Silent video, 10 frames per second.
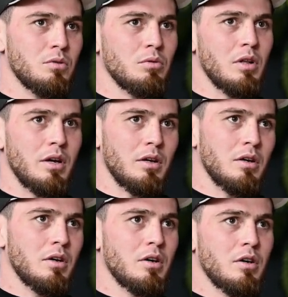do
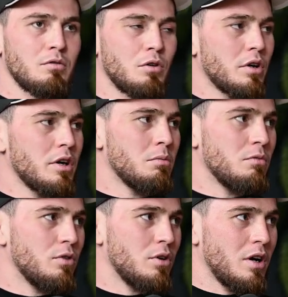like for
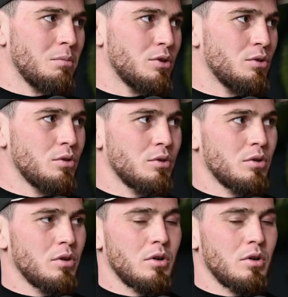him, for amateur.